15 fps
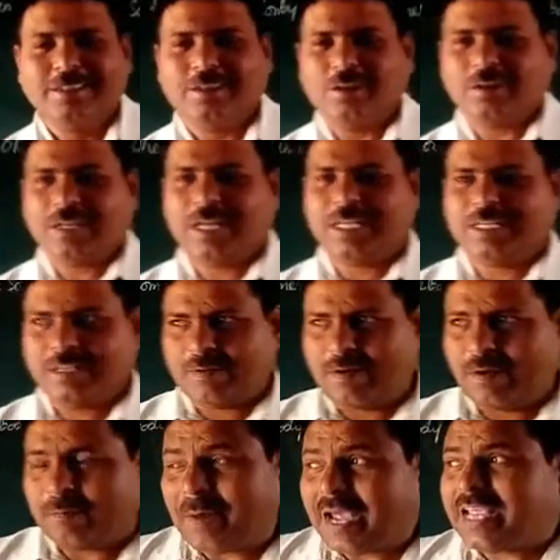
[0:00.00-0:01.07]
Okay,
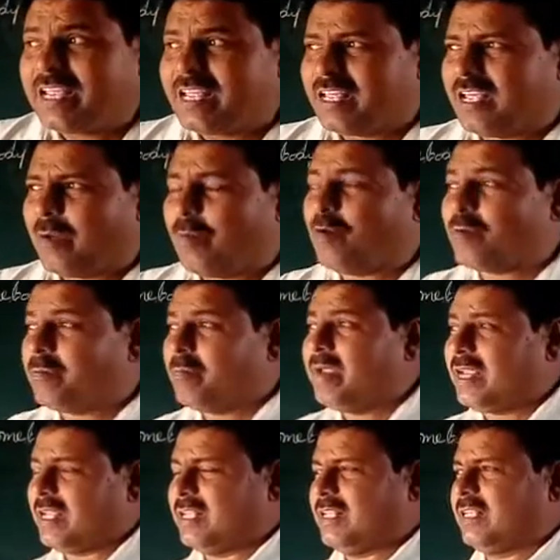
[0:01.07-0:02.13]
about me,
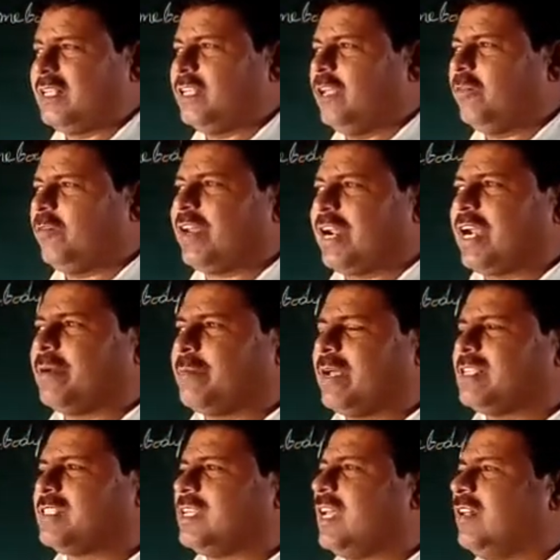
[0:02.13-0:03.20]
if I write
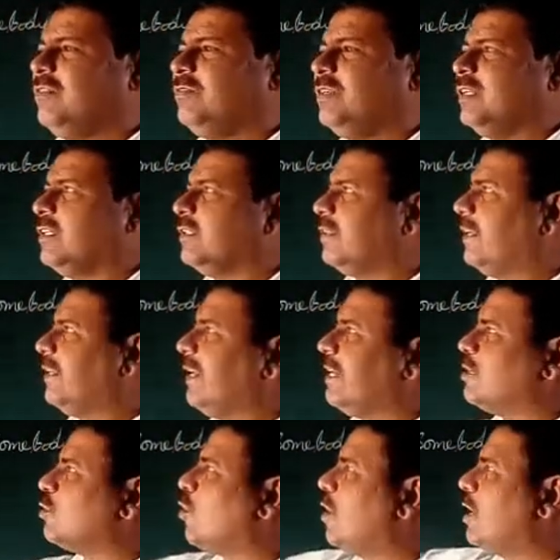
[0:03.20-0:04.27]
myself, then that
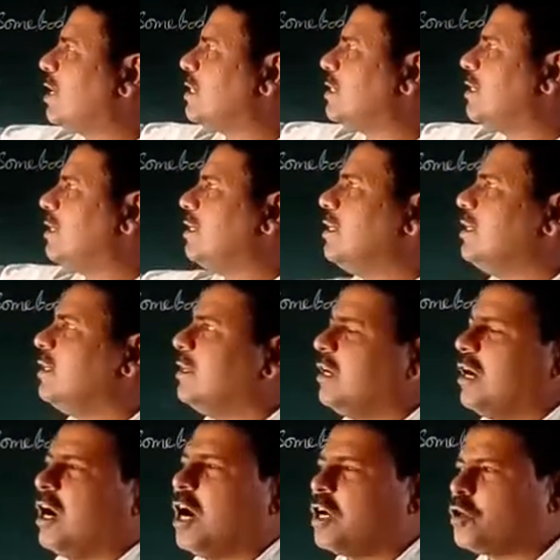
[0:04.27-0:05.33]
is called as the
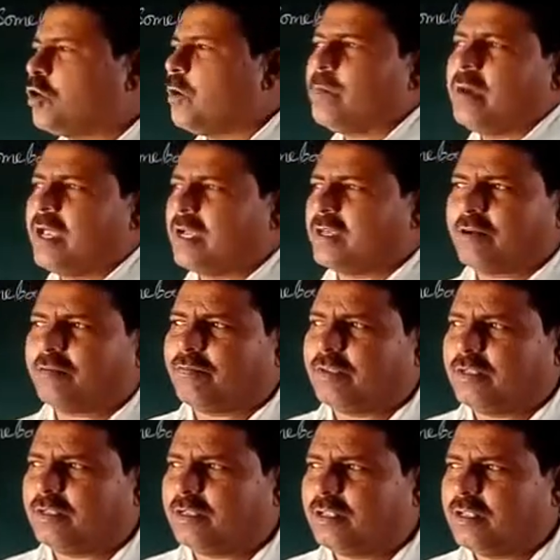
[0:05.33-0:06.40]
autobiography.
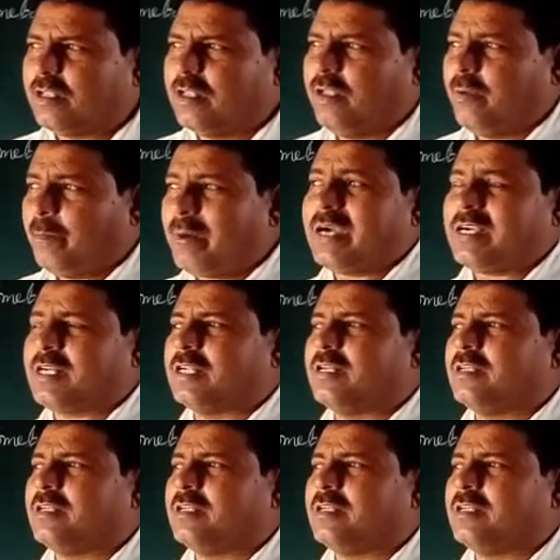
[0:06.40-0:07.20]
But